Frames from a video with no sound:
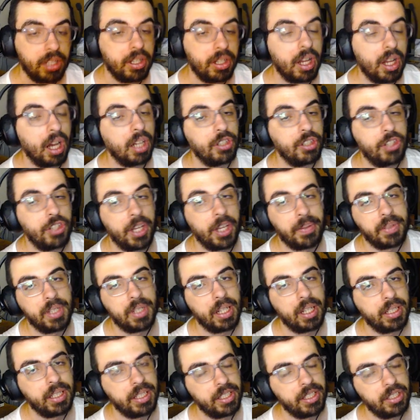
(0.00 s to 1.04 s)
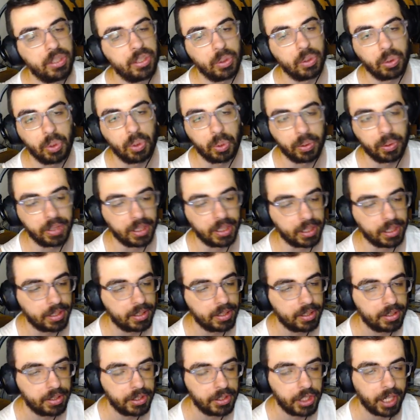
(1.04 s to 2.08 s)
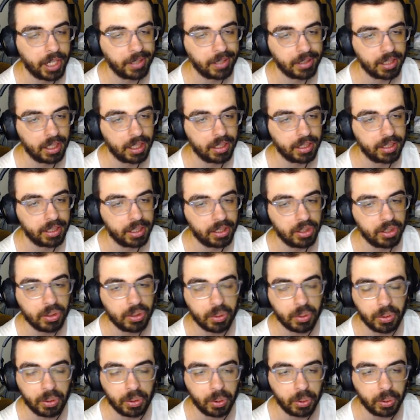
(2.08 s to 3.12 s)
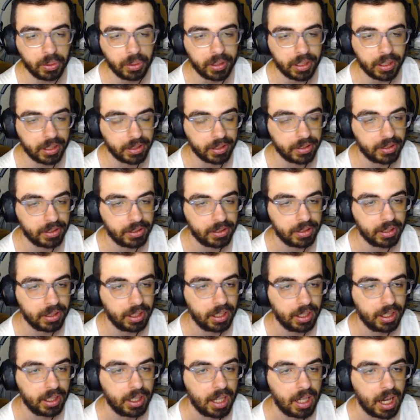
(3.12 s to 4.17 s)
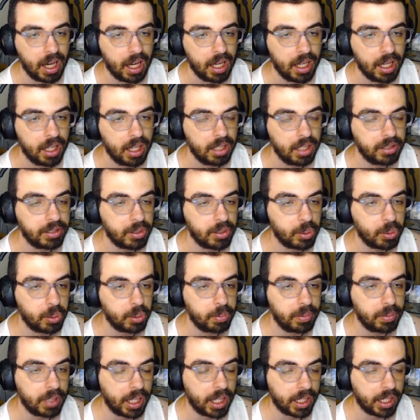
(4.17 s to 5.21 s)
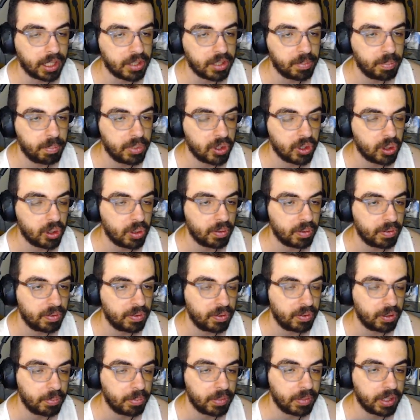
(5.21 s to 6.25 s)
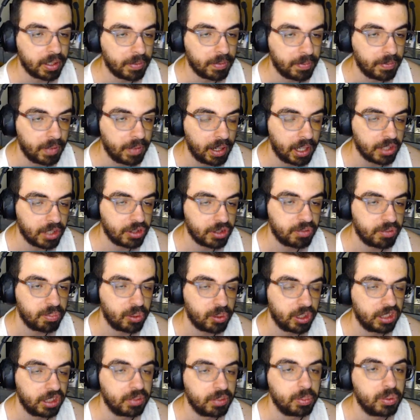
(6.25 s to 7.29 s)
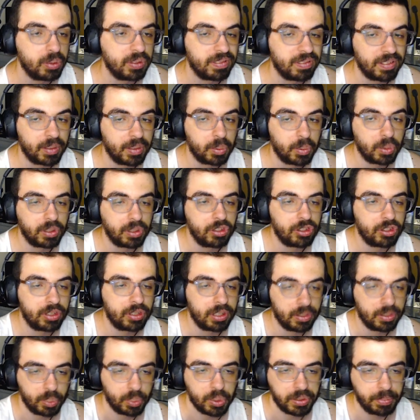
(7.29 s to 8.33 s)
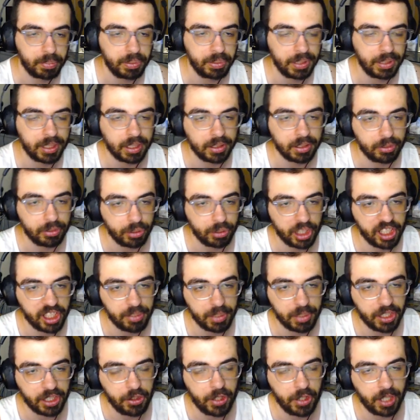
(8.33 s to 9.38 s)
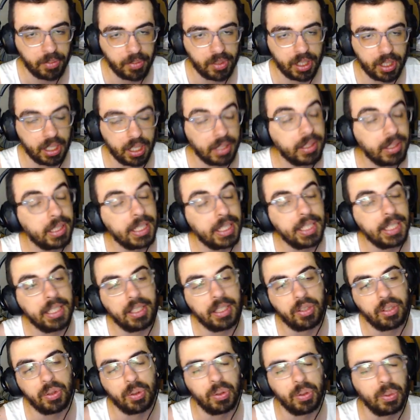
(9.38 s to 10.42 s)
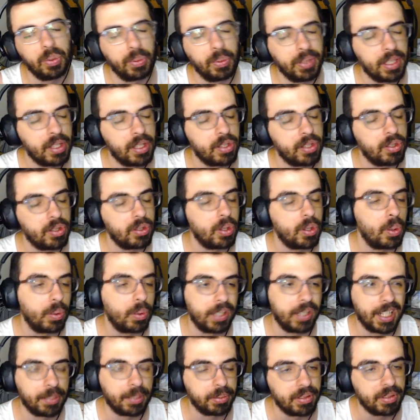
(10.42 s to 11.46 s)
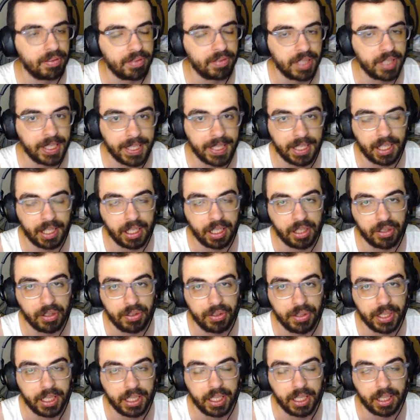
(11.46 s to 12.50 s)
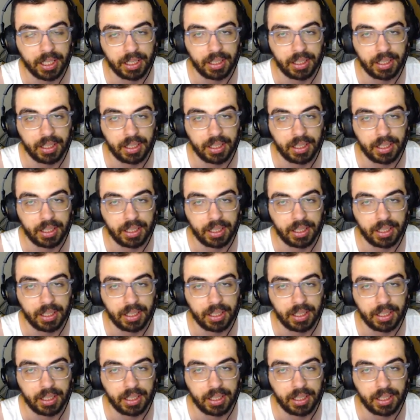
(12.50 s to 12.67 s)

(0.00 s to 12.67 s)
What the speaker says: Now, James Gunn needs to do this. This would be like a spin-off from a Flashpoint movie, which would be done right by James Gunn. He needs to do this. This is so captivating and intriguing.